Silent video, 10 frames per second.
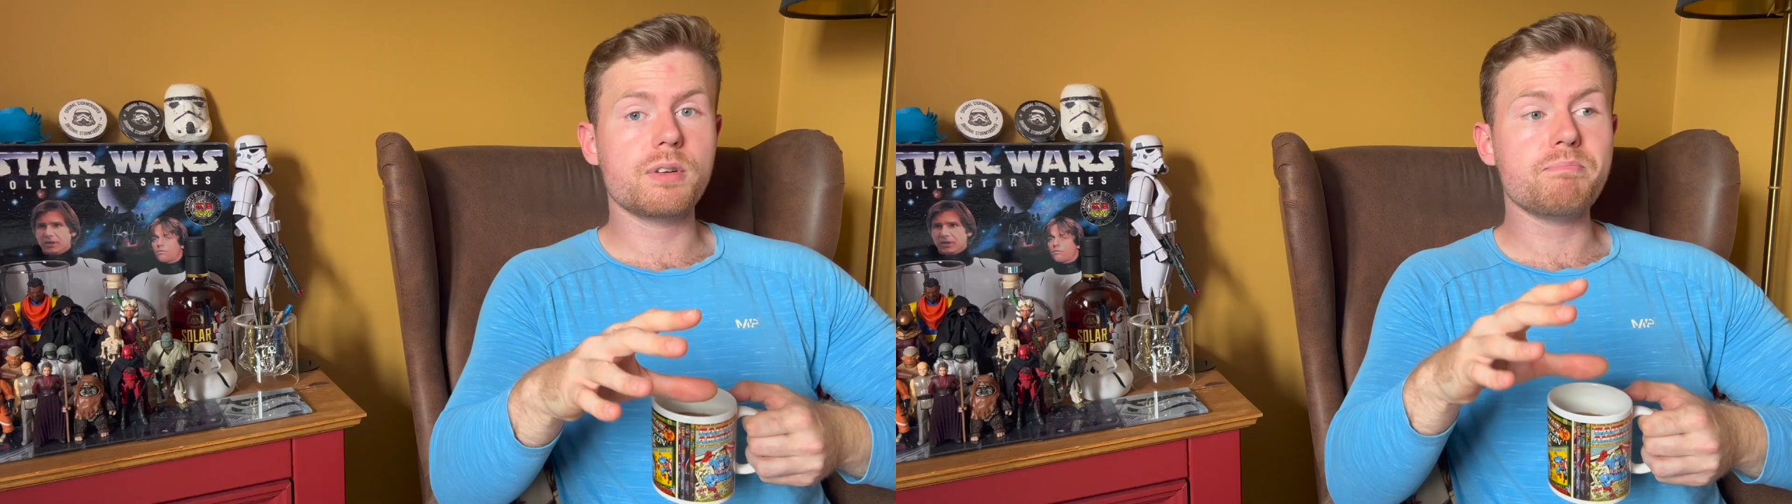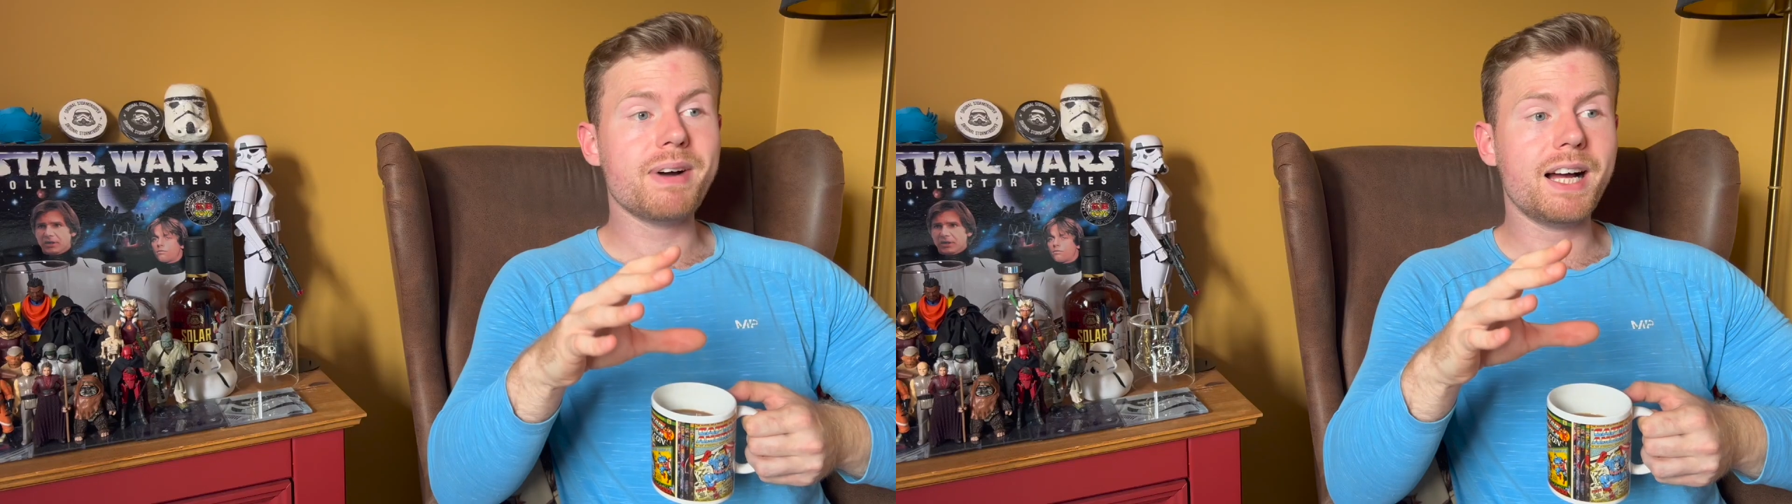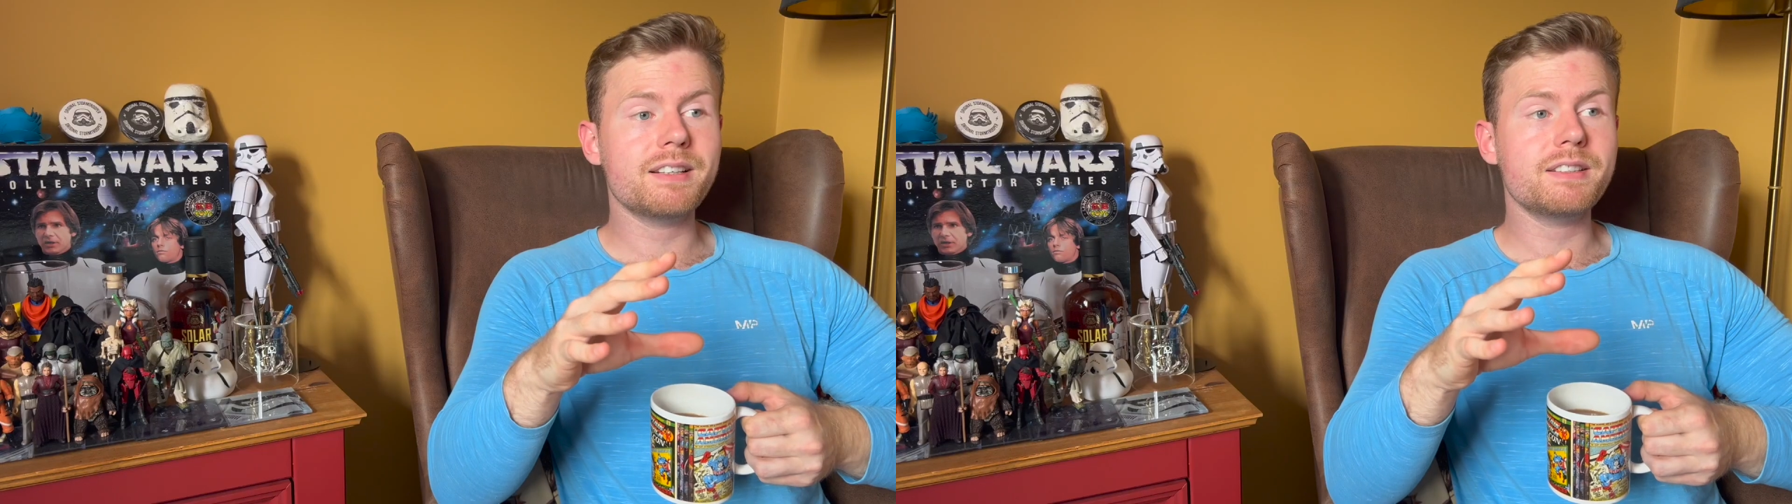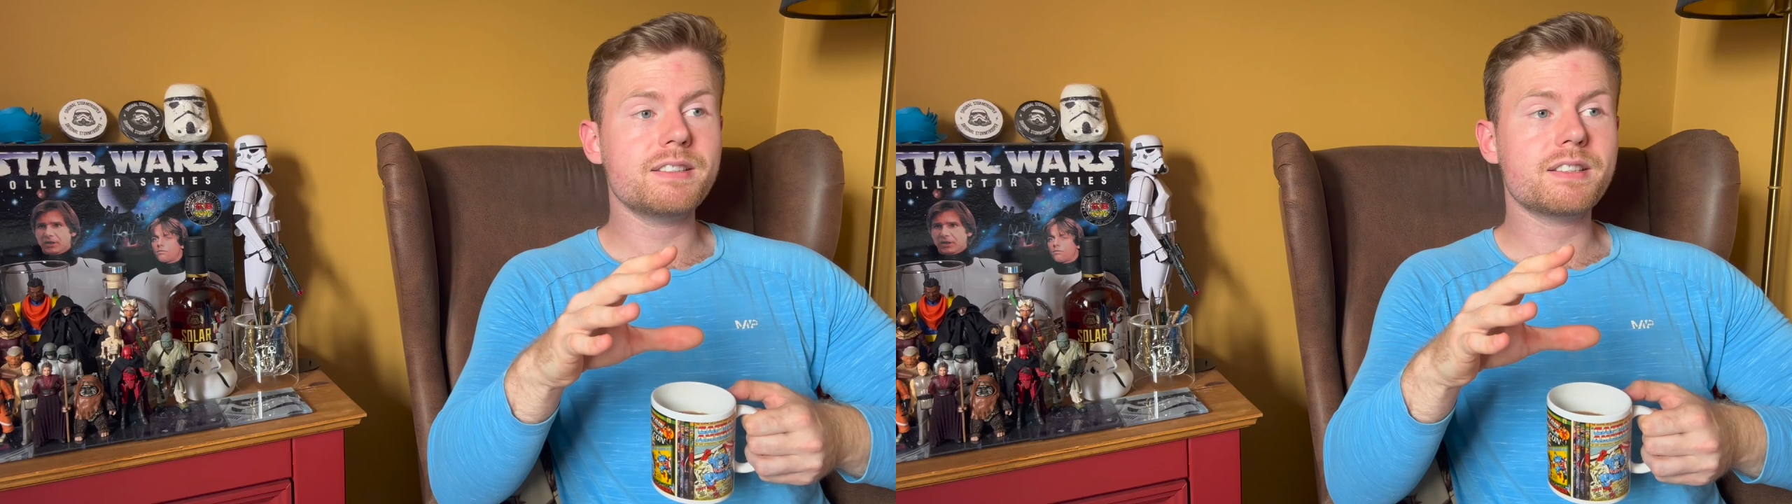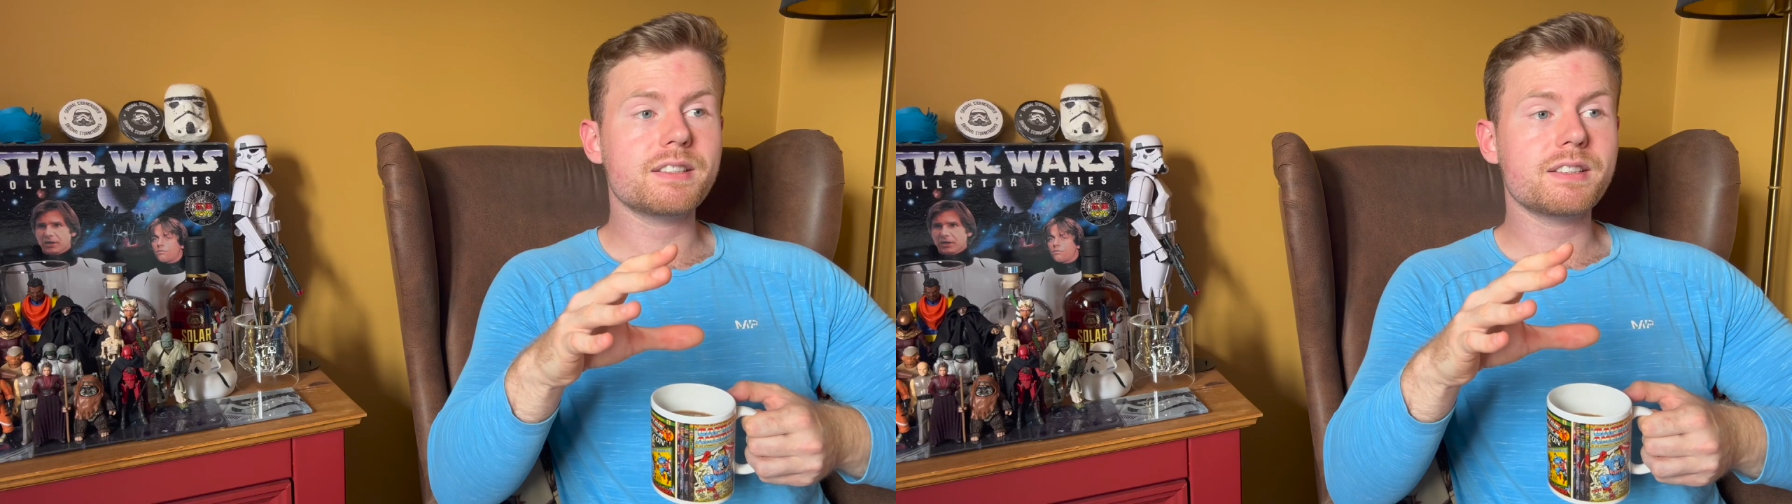Matt
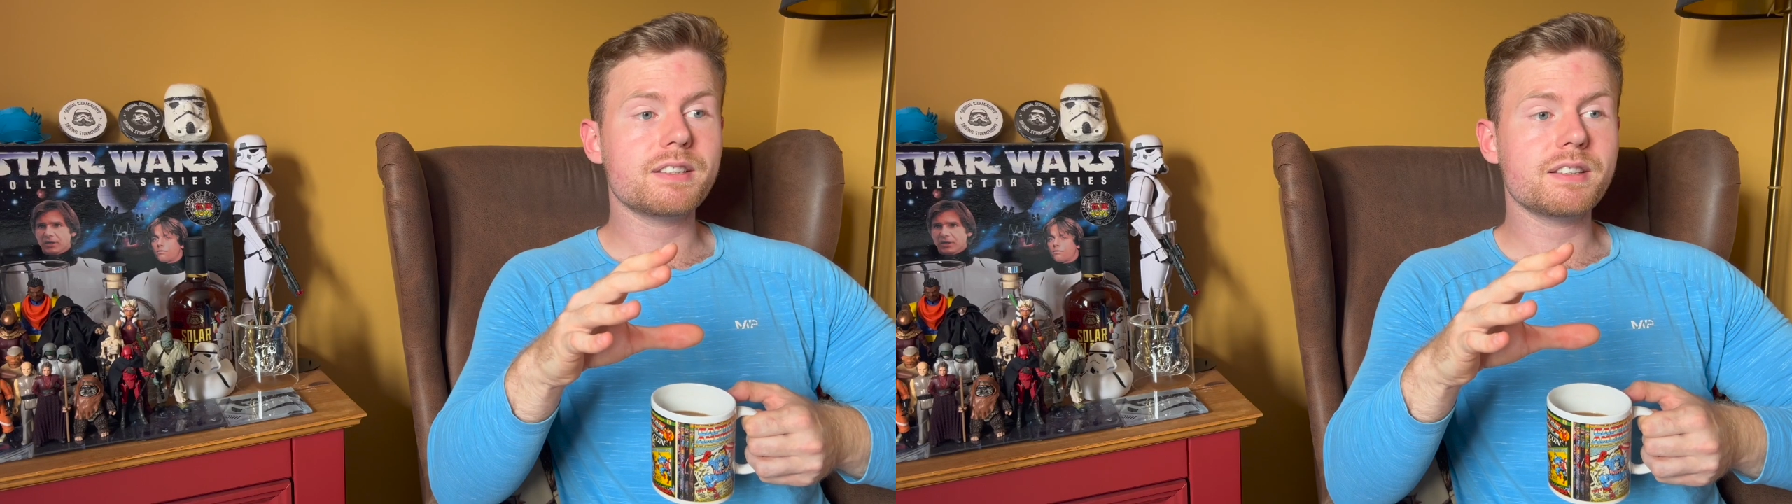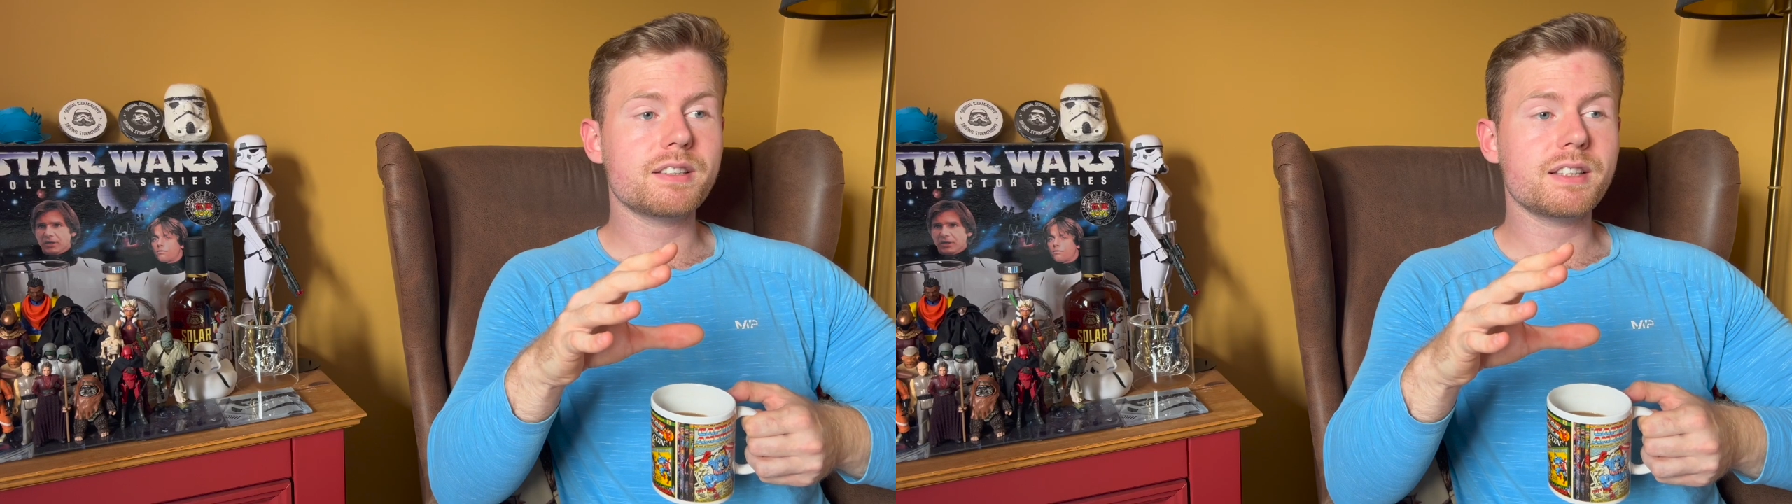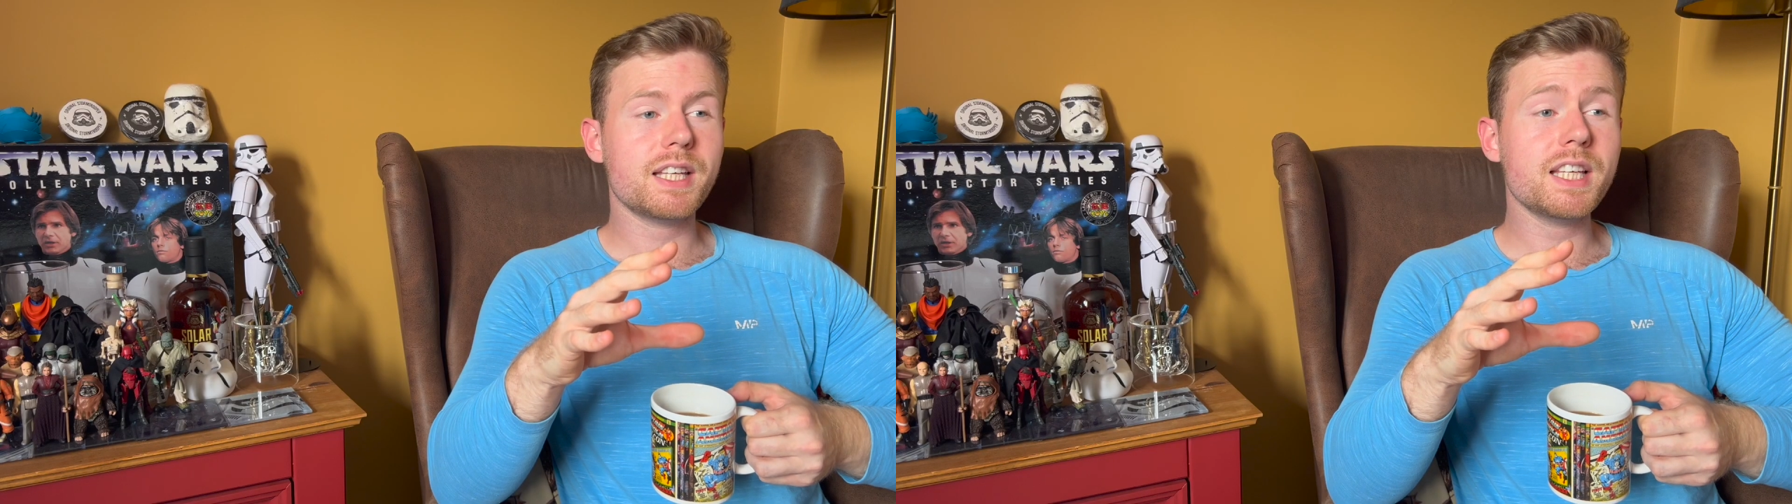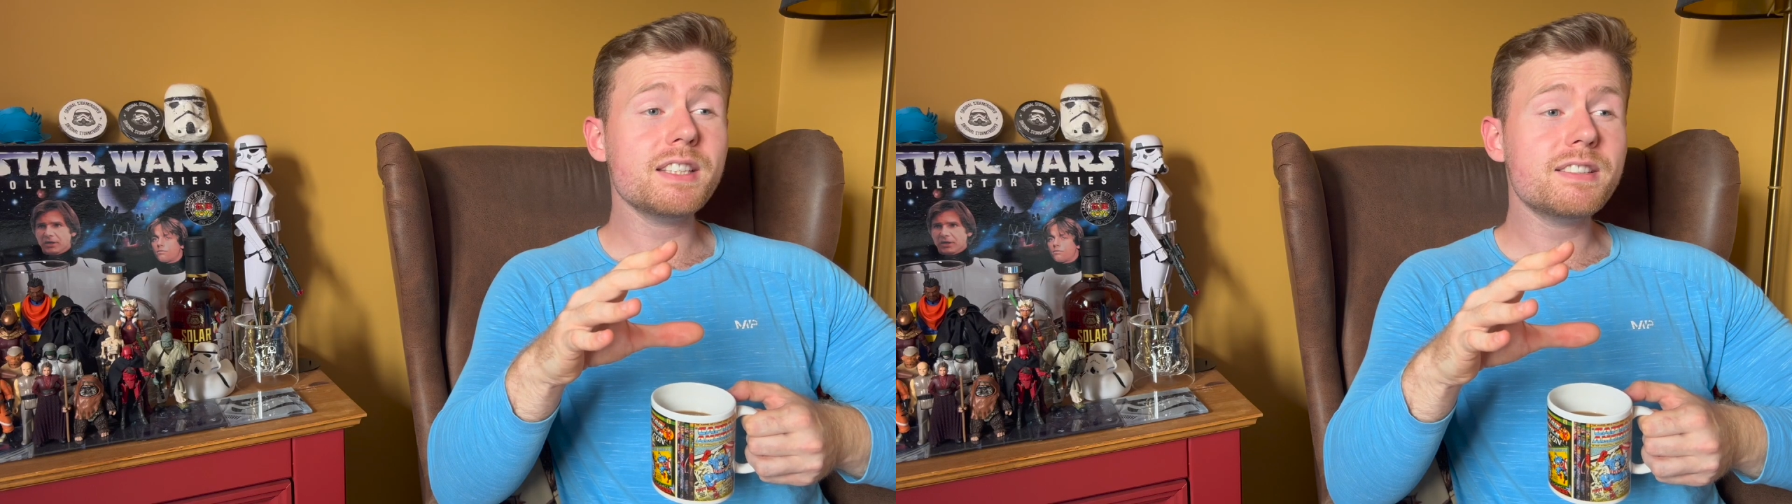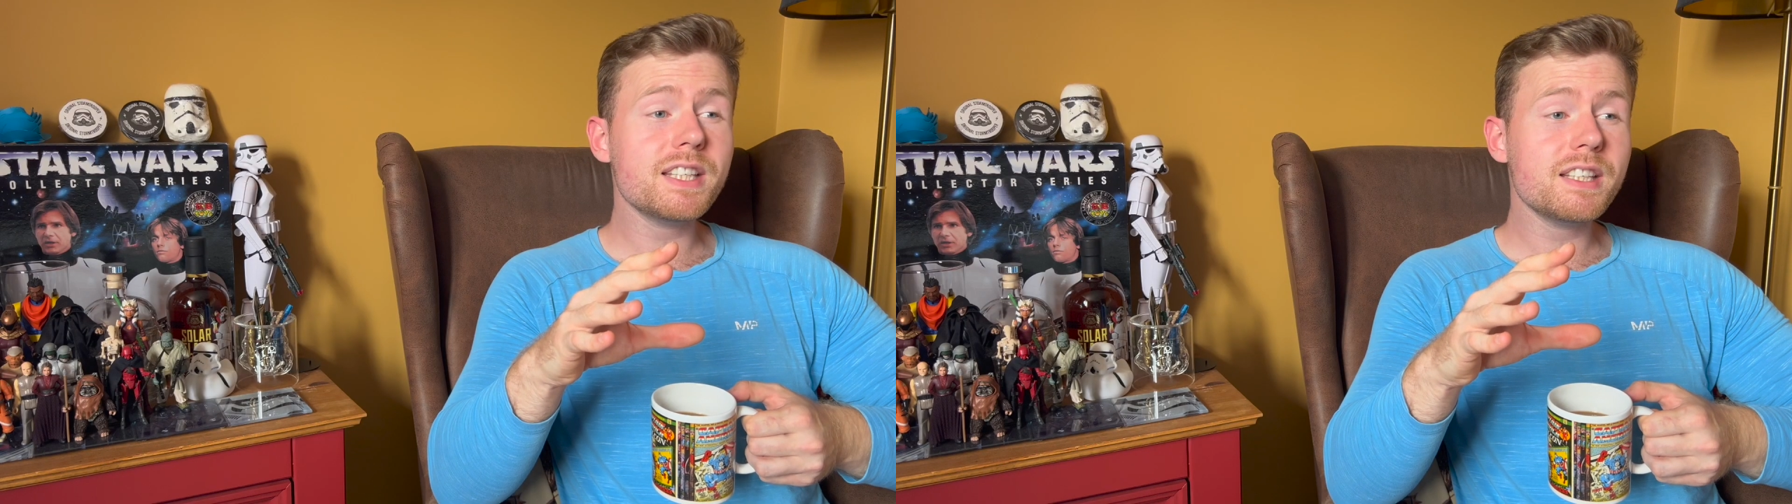and
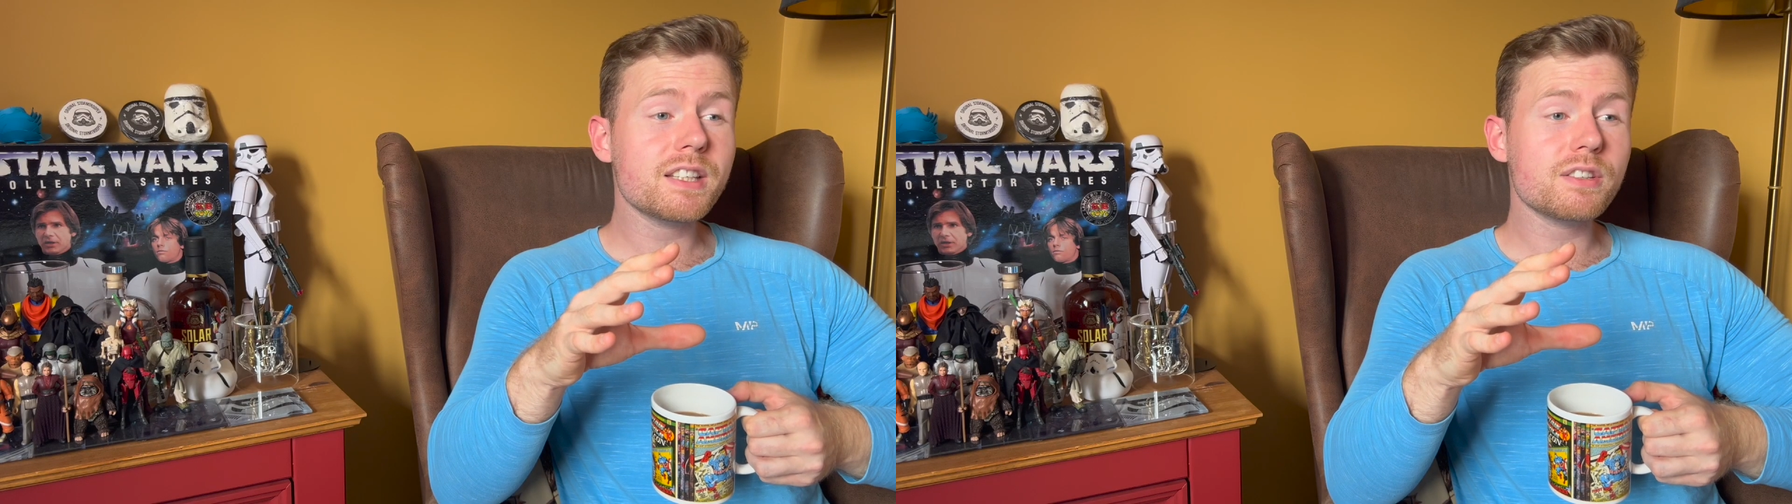Izzy,